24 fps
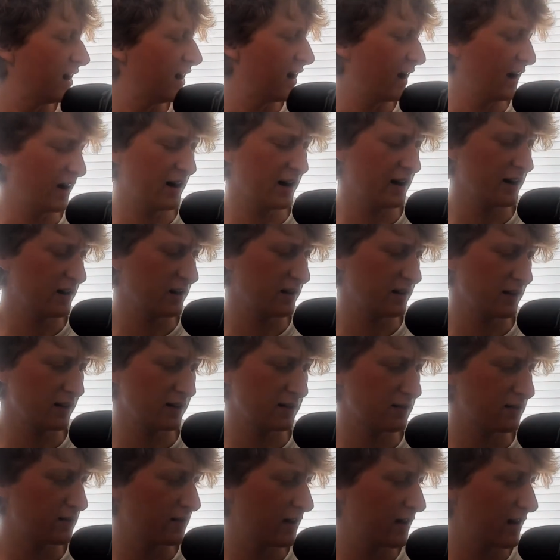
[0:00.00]
I
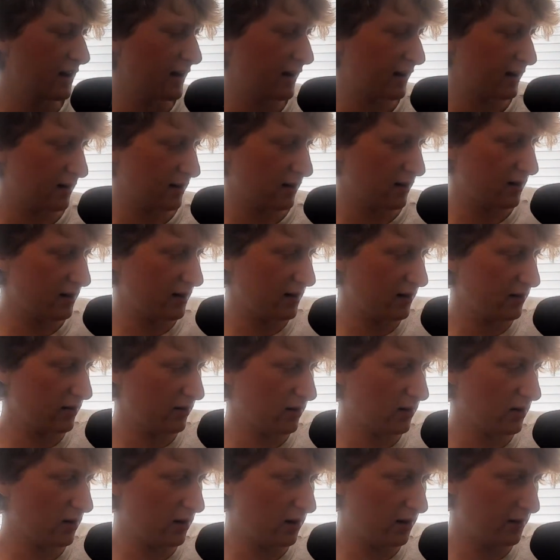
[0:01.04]
yesterday I cut out
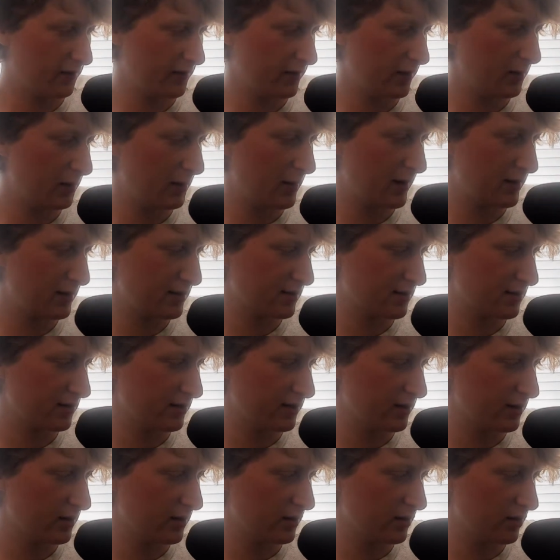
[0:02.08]
coffee
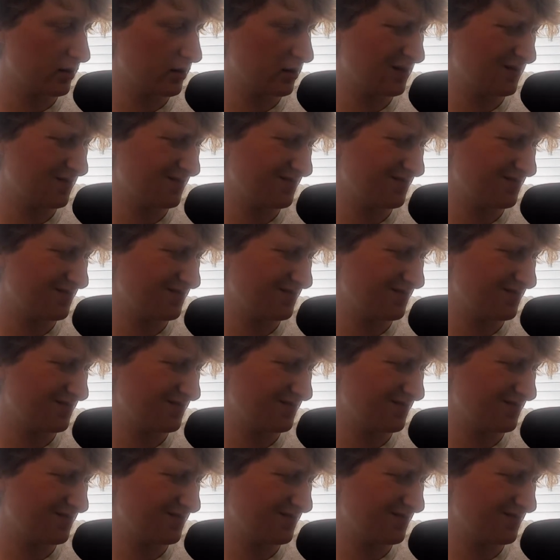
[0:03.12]
basically, or